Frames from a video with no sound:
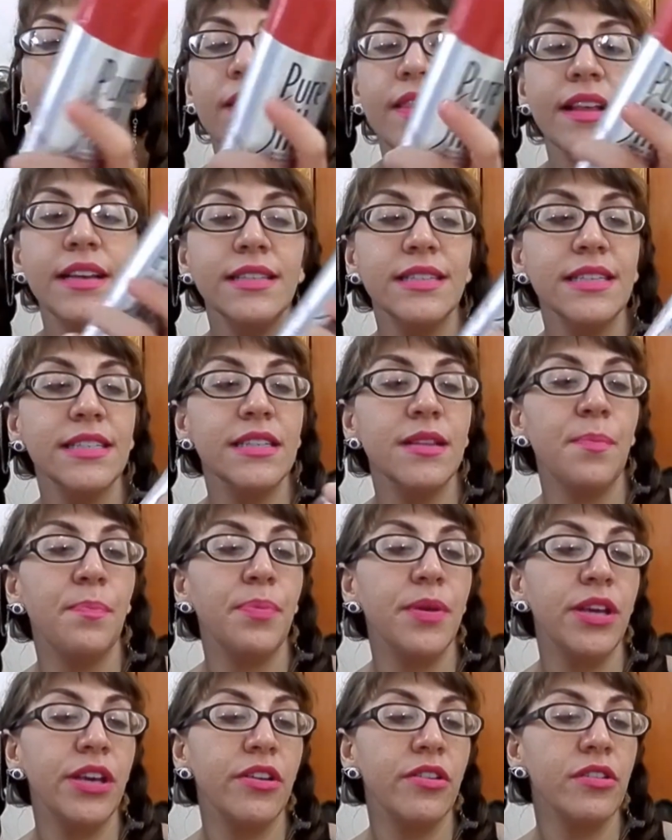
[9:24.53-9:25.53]
This is the
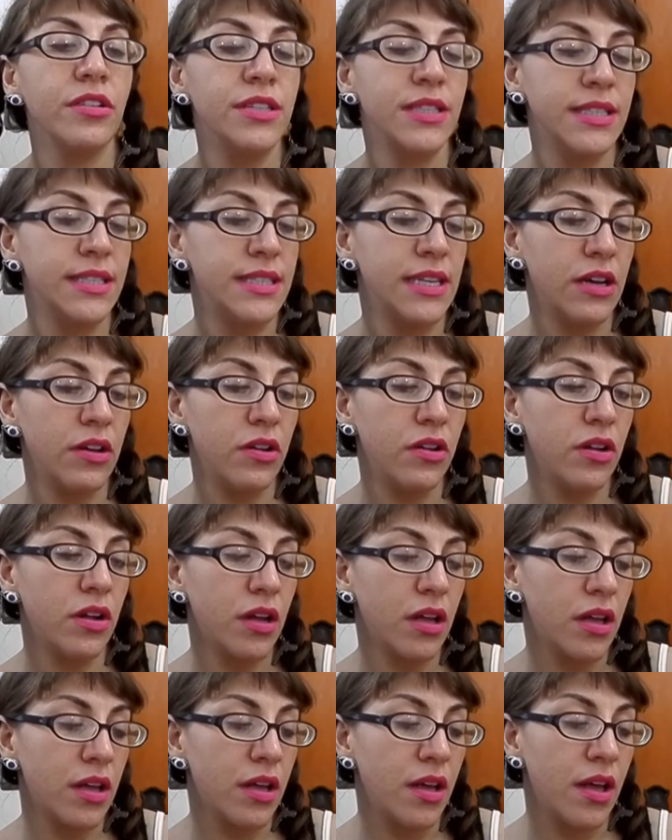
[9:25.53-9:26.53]
Pure
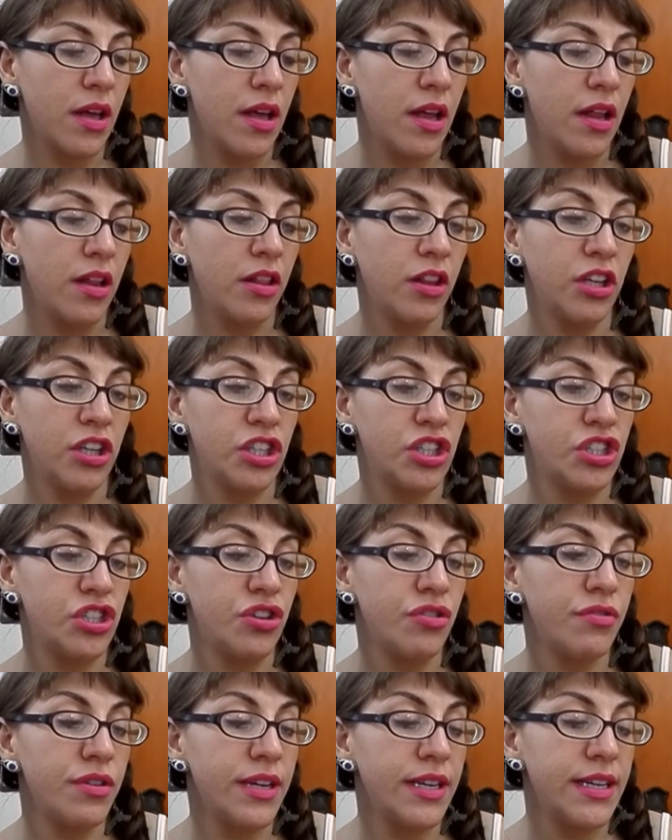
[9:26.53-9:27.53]
Silk
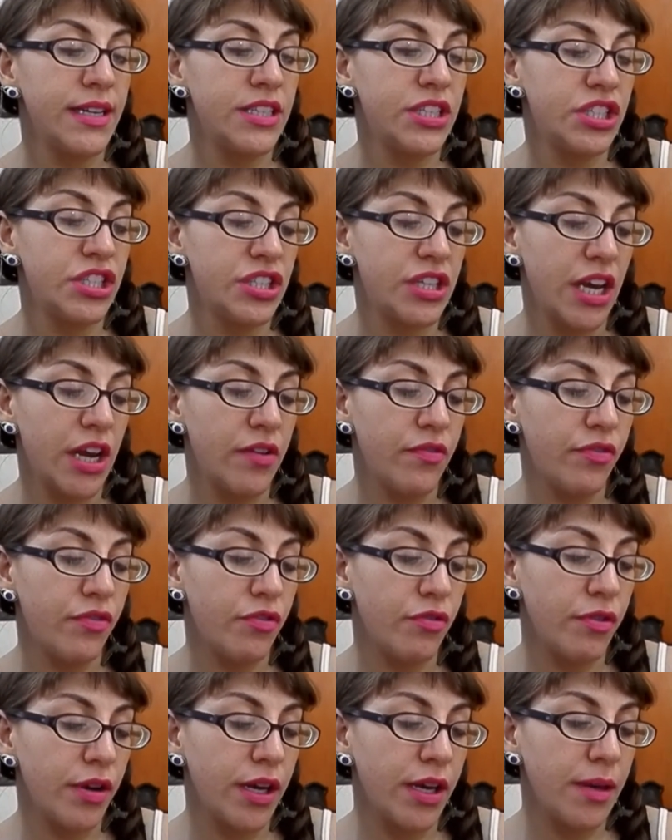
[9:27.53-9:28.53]
Luxurious Shave
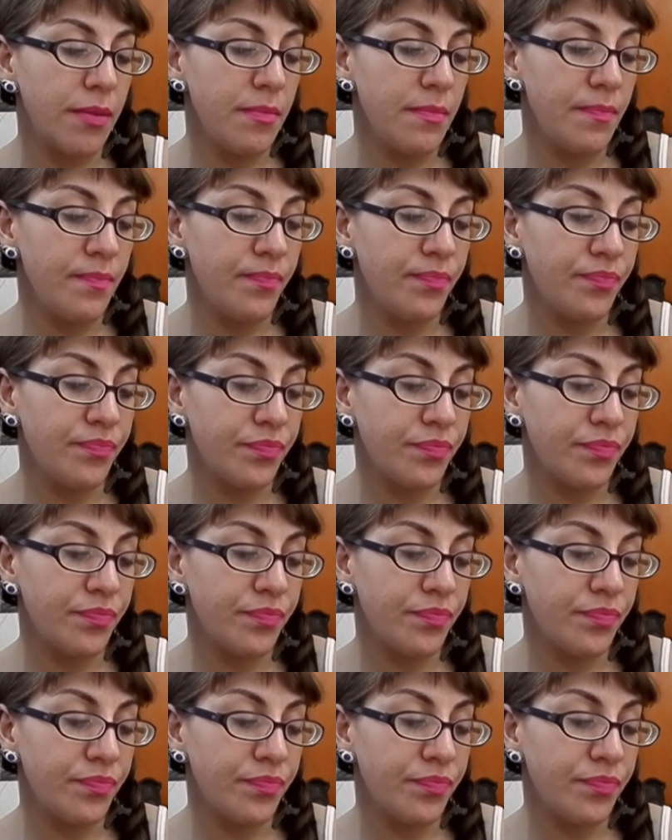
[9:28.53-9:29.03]
Cream